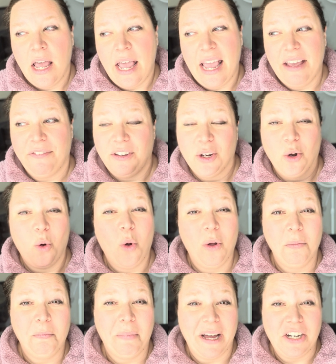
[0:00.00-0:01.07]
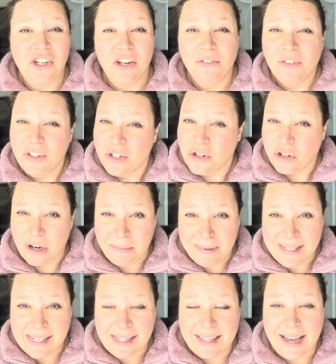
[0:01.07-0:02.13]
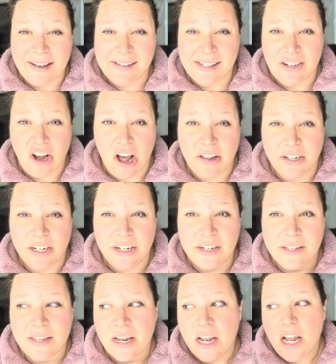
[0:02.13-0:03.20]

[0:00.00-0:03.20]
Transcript: if your whole budget for the trip is $1,000,